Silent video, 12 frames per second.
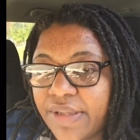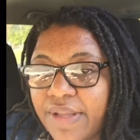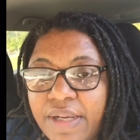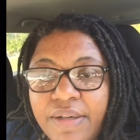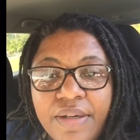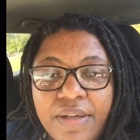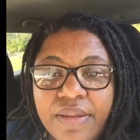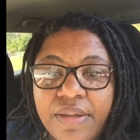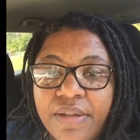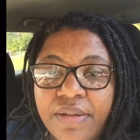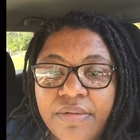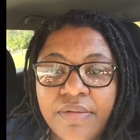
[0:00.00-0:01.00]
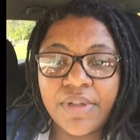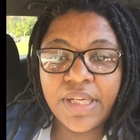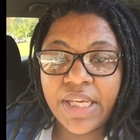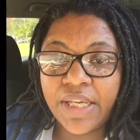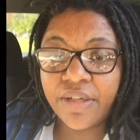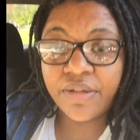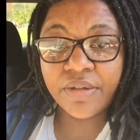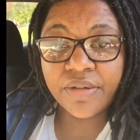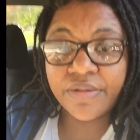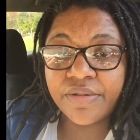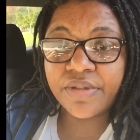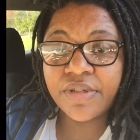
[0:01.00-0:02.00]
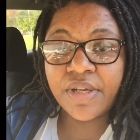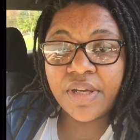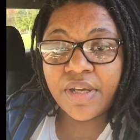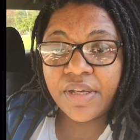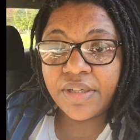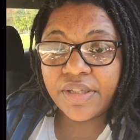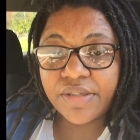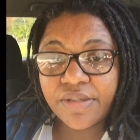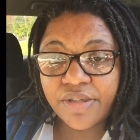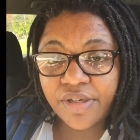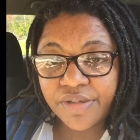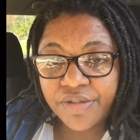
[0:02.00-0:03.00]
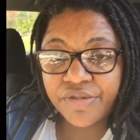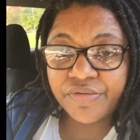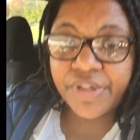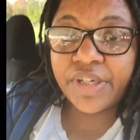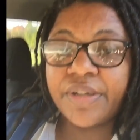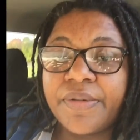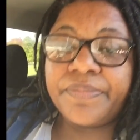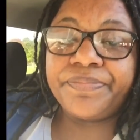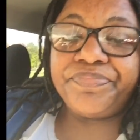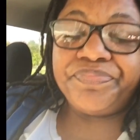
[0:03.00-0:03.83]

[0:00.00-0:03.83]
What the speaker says: that nothing hinders the surgery.